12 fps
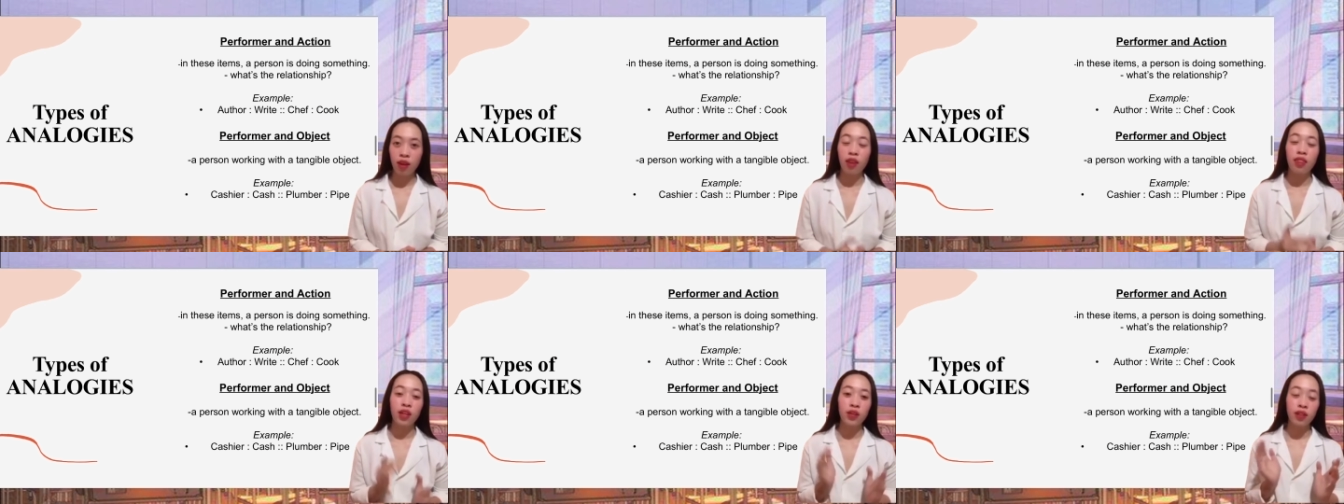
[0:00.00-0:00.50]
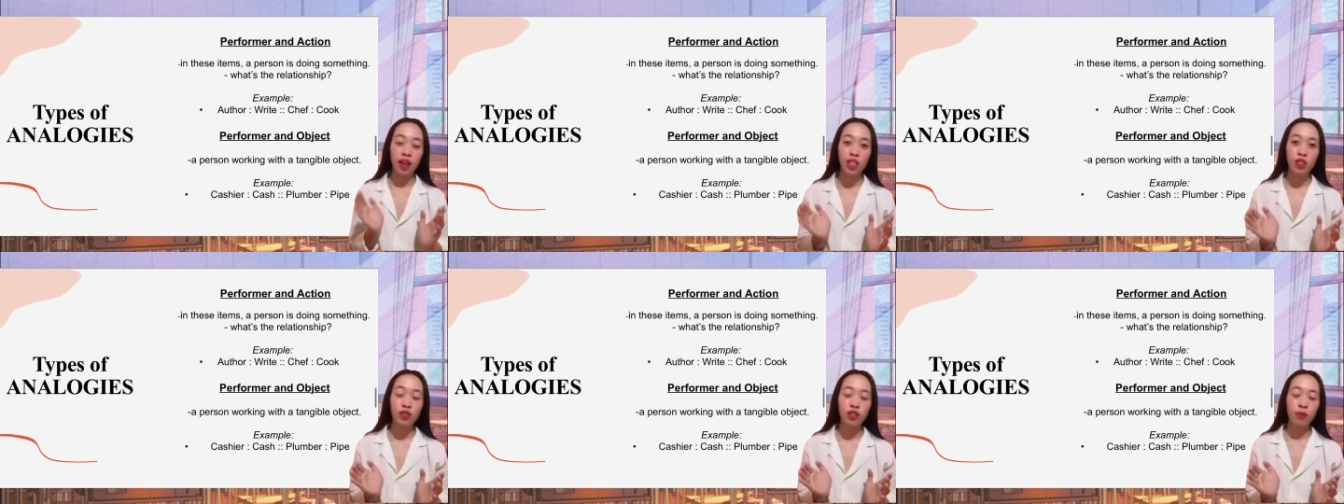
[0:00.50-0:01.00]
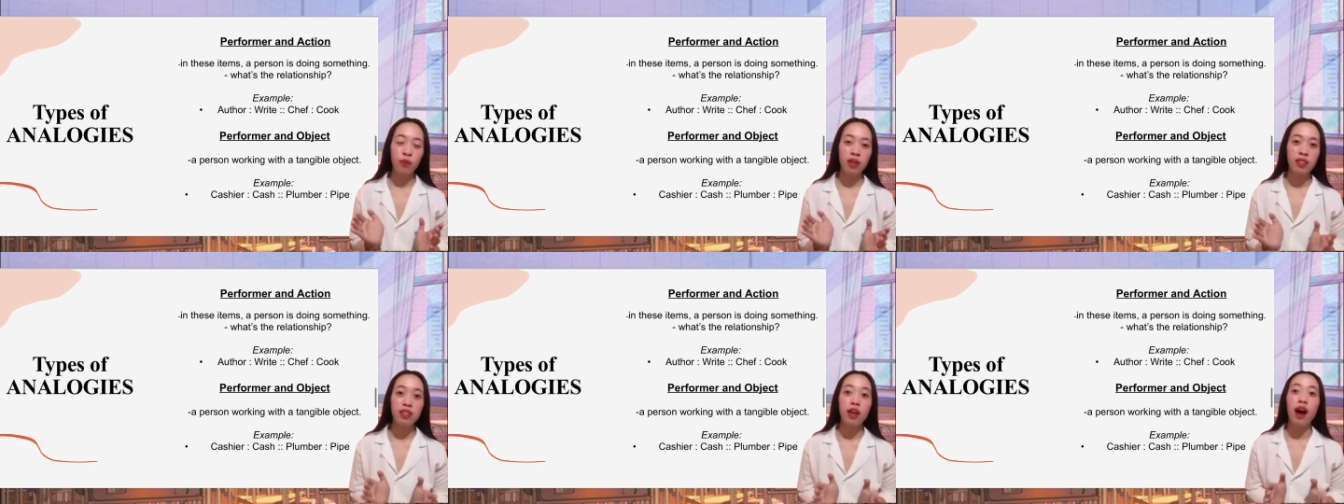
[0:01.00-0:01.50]
The relationship
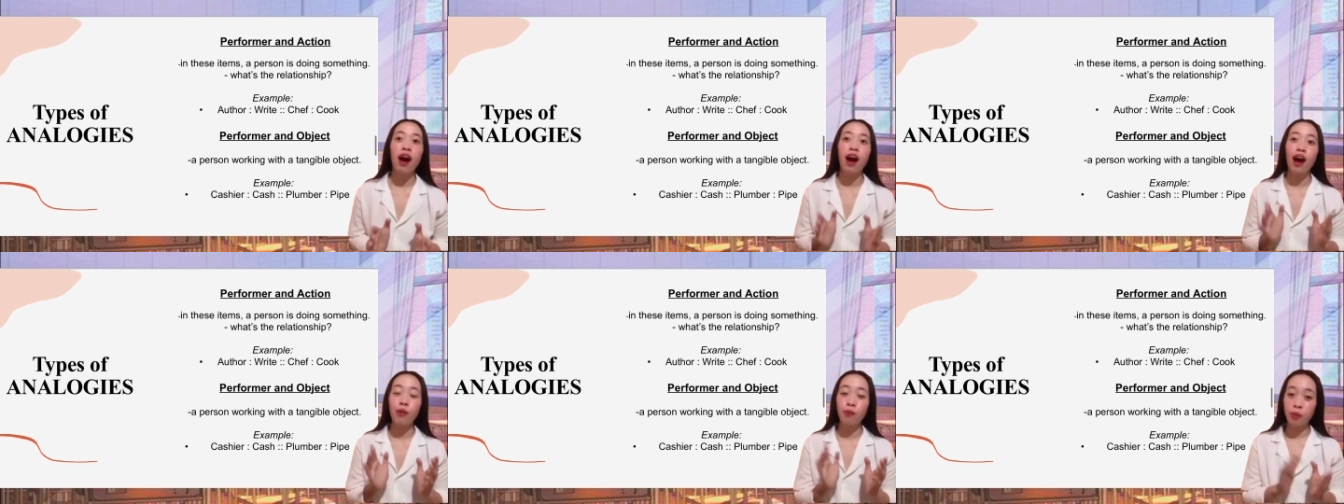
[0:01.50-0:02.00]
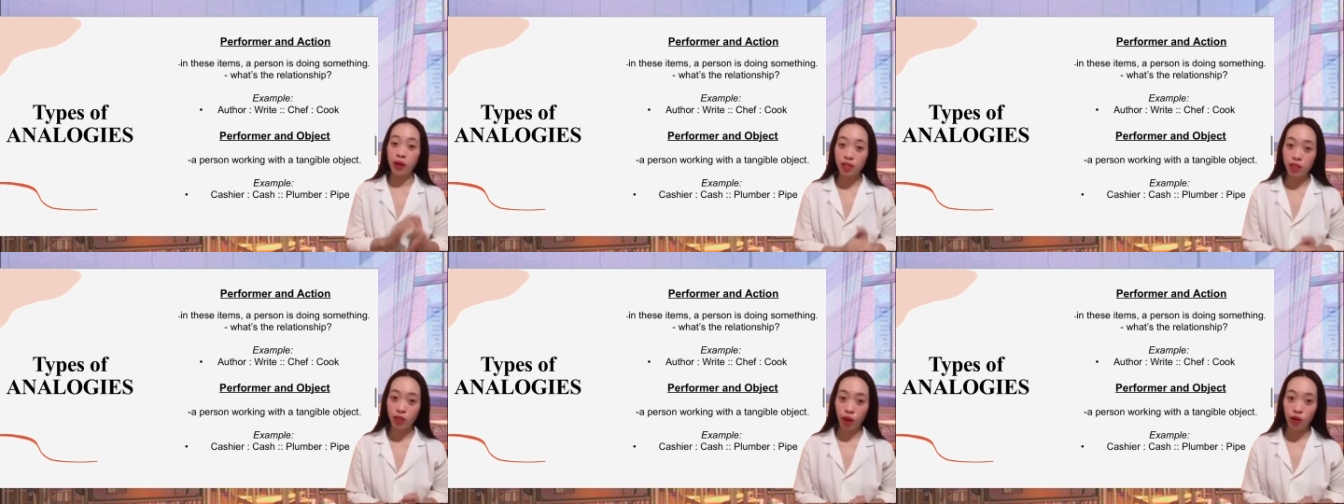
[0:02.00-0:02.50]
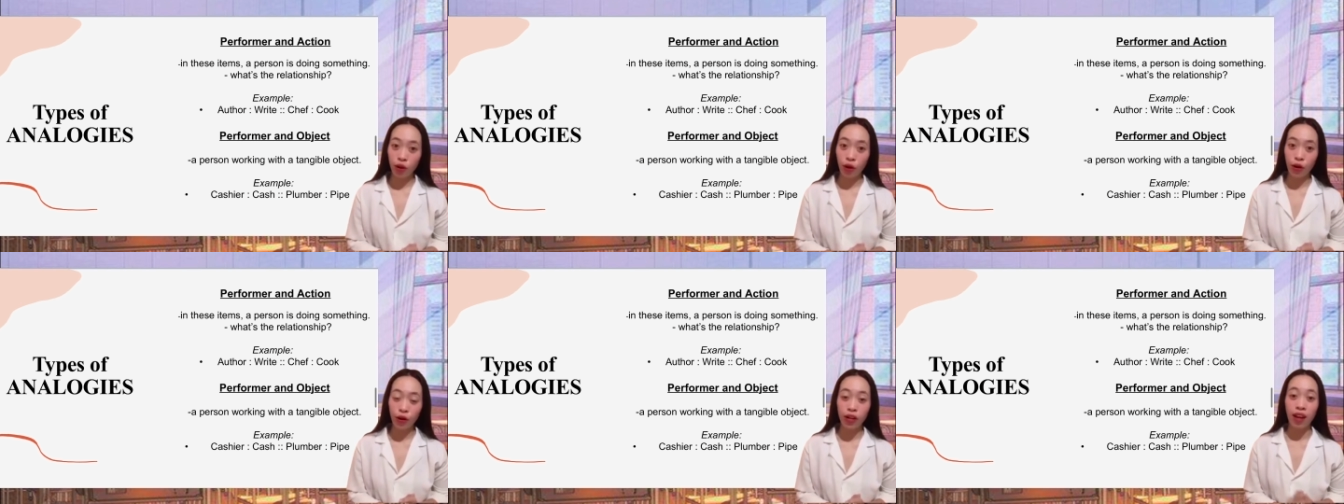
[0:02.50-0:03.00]
is a person
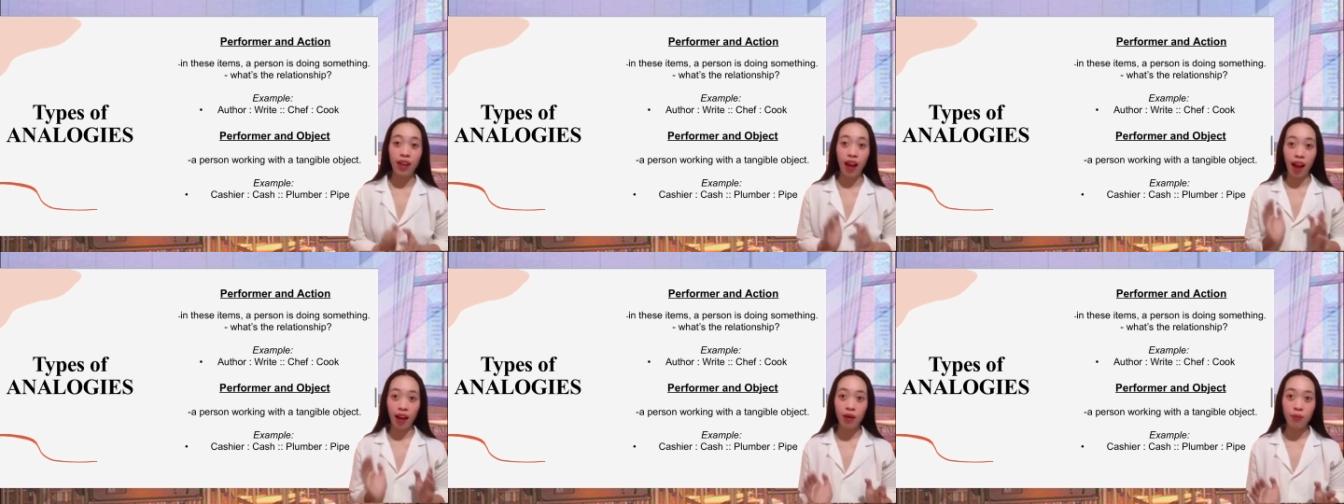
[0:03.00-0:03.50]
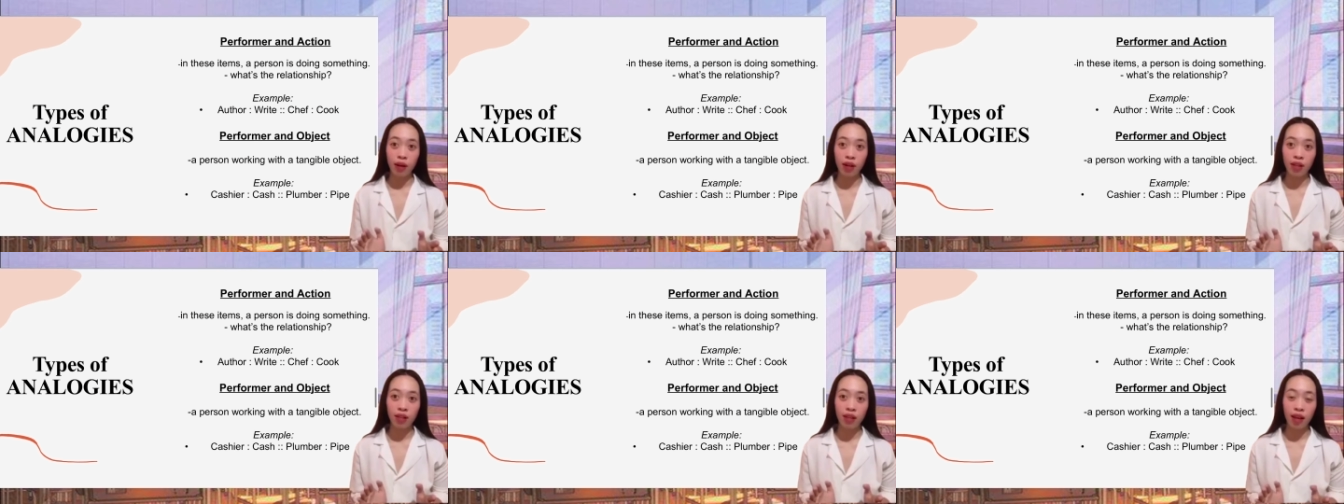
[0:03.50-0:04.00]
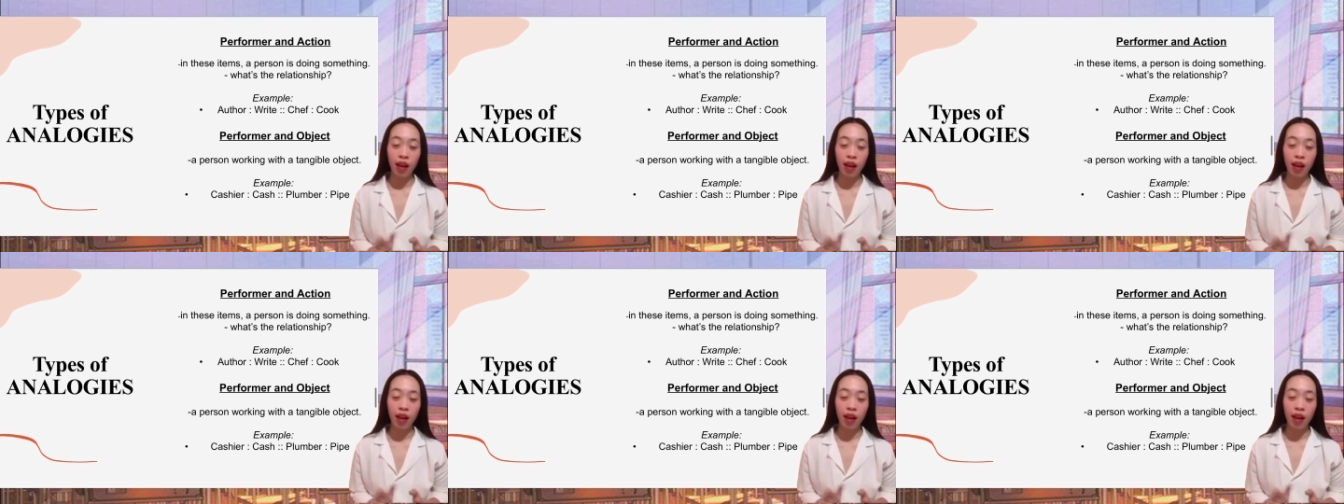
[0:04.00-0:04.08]
or an animal